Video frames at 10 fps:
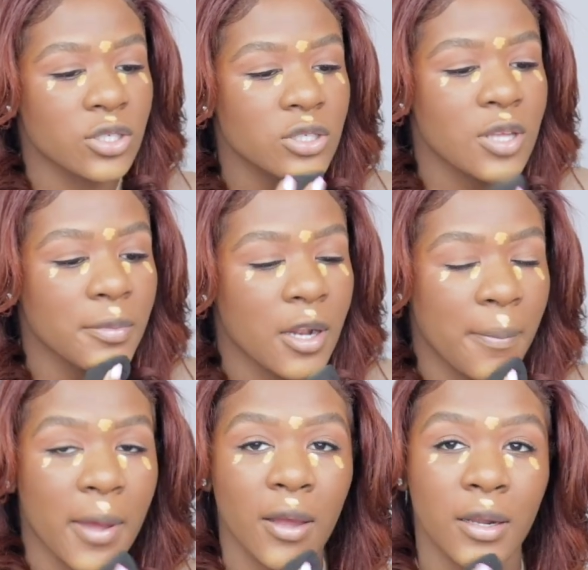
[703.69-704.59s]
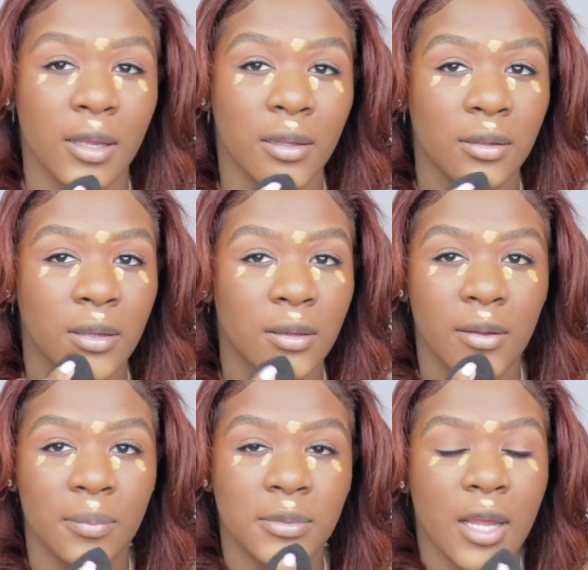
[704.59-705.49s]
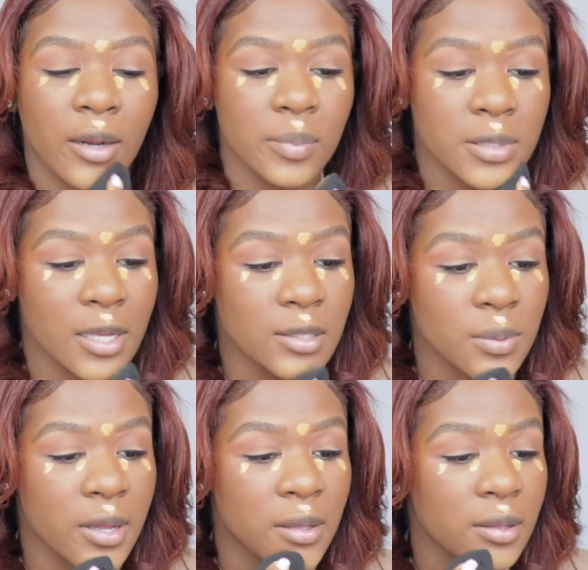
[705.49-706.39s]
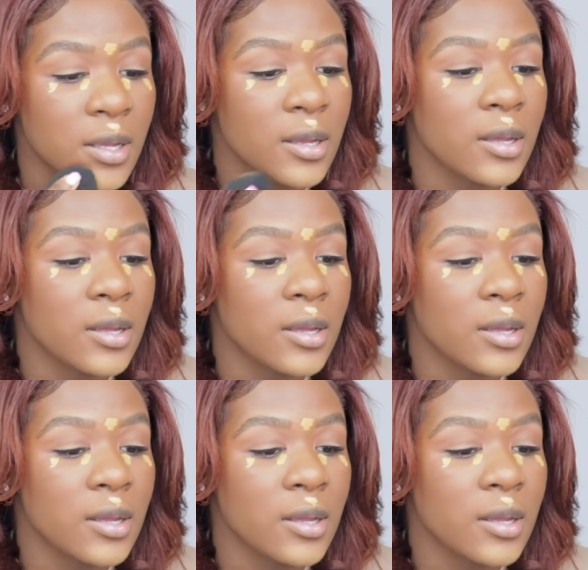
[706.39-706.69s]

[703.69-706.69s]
There's something about it I'm not obsessed with.